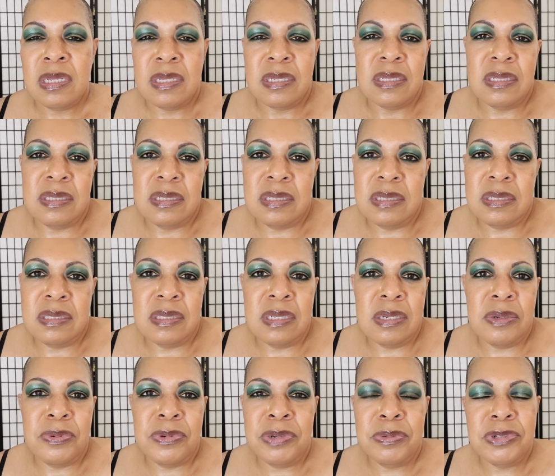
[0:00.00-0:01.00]
it's just
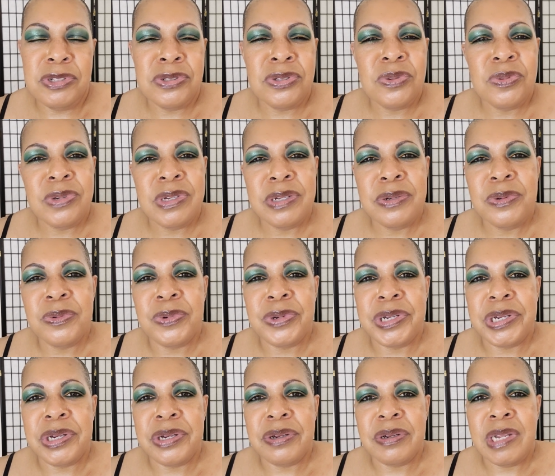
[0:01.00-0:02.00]
like, where would you want to
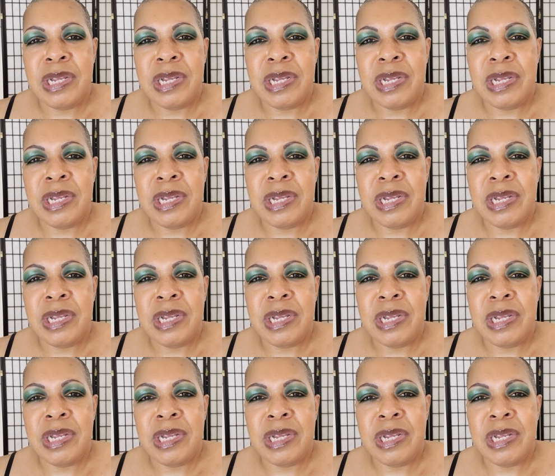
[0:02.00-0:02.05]
wear.